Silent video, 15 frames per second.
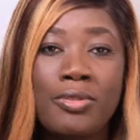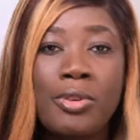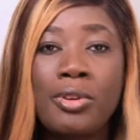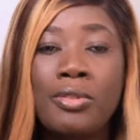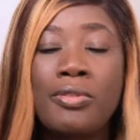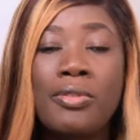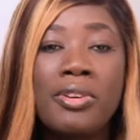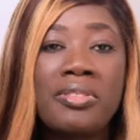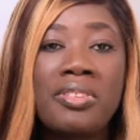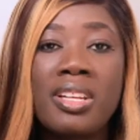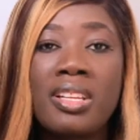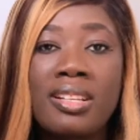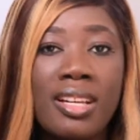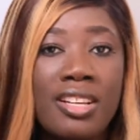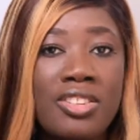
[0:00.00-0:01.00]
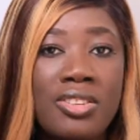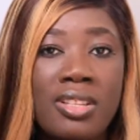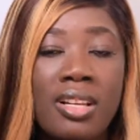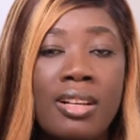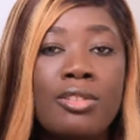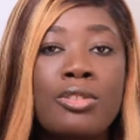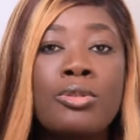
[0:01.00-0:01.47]
for foreign
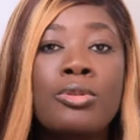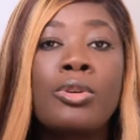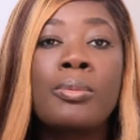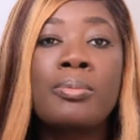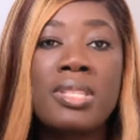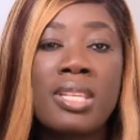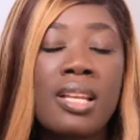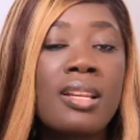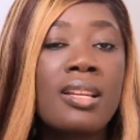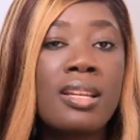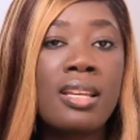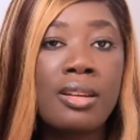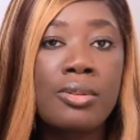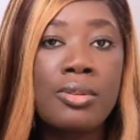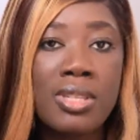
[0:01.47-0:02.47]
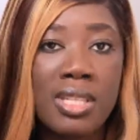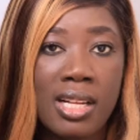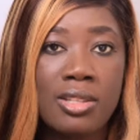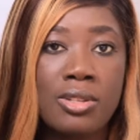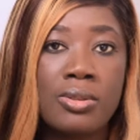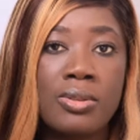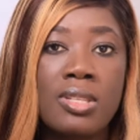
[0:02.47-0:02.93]
nationals to obtain legal
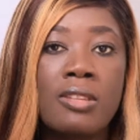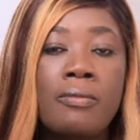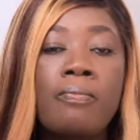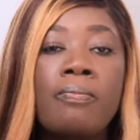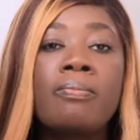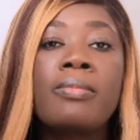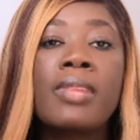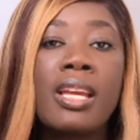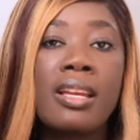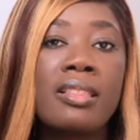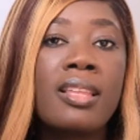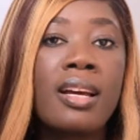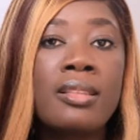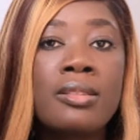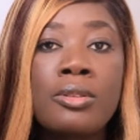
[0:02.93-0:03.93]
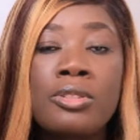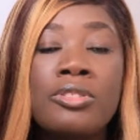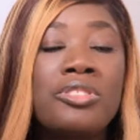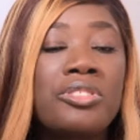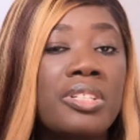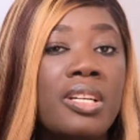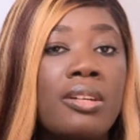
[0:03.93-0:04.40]
status in that
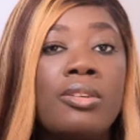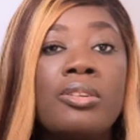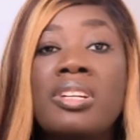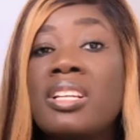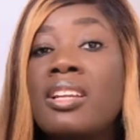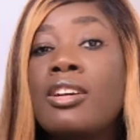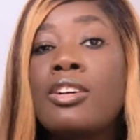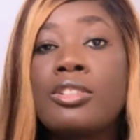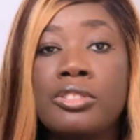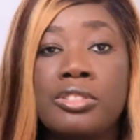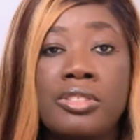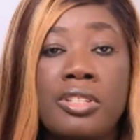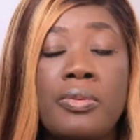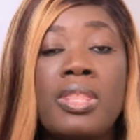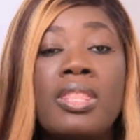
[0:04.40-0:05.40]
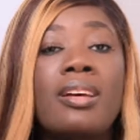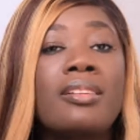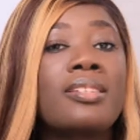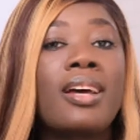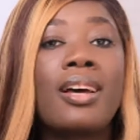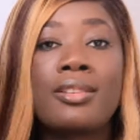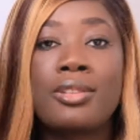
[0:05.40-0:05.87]
country or in a country without
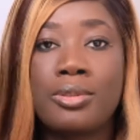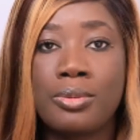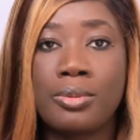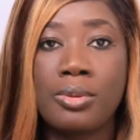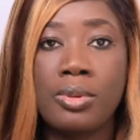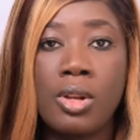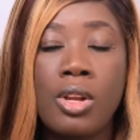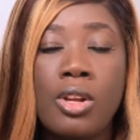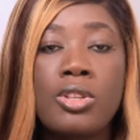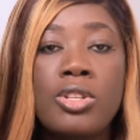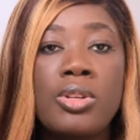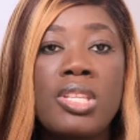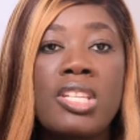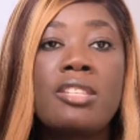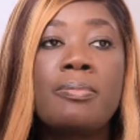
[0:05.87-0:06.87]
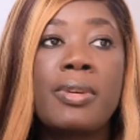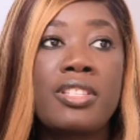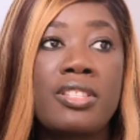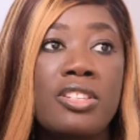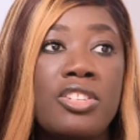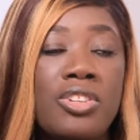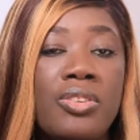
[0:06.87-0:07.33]
hassle. So these
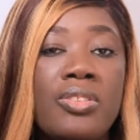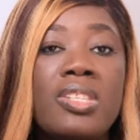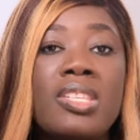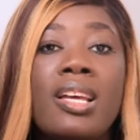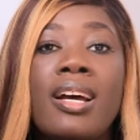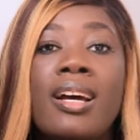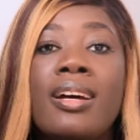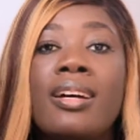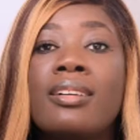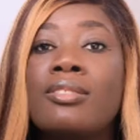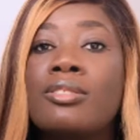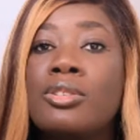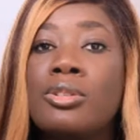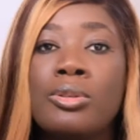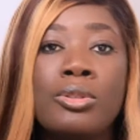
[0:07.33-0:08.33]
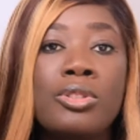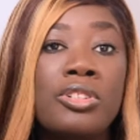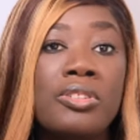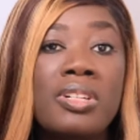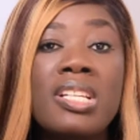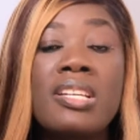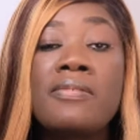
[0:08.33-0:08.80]
petitions are,
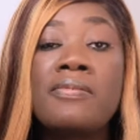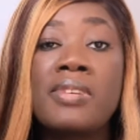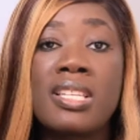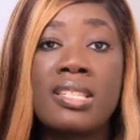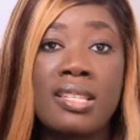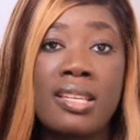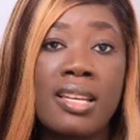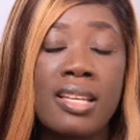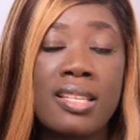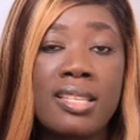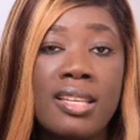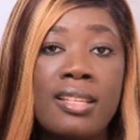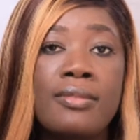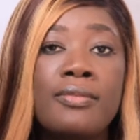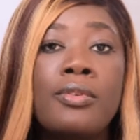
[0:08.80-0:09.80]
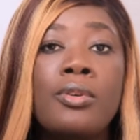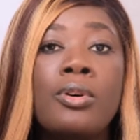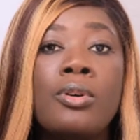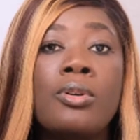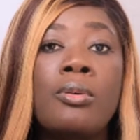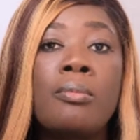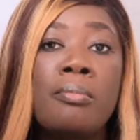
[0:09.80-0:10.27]
thoroughly investigated
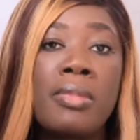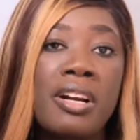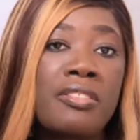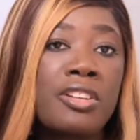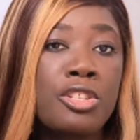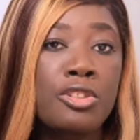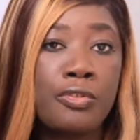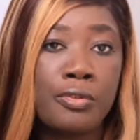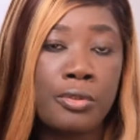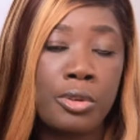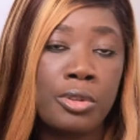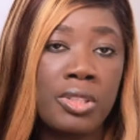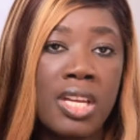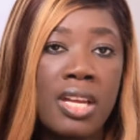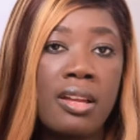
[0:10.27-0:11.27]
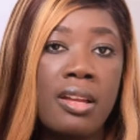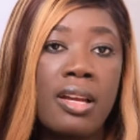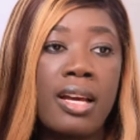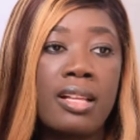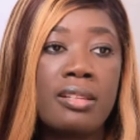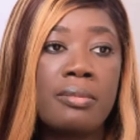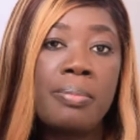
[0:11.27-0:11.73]
for marriage fraud,
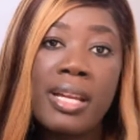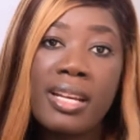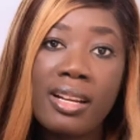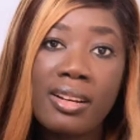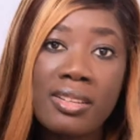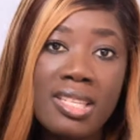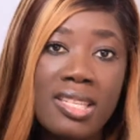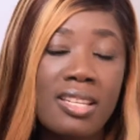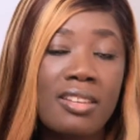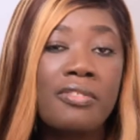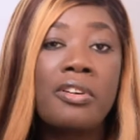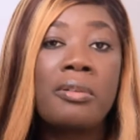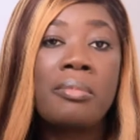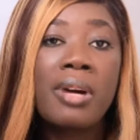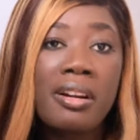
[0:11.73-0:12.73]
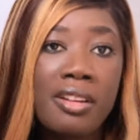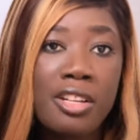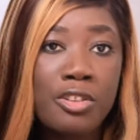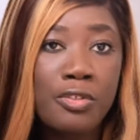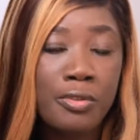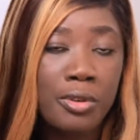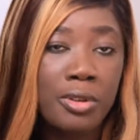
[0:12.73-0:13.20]
and the penalty for
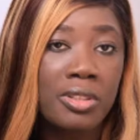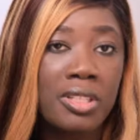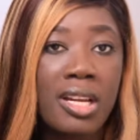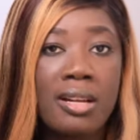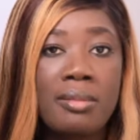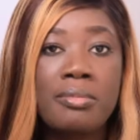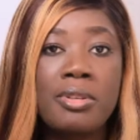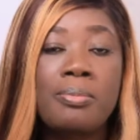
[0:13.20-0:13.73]
marriage fraud can be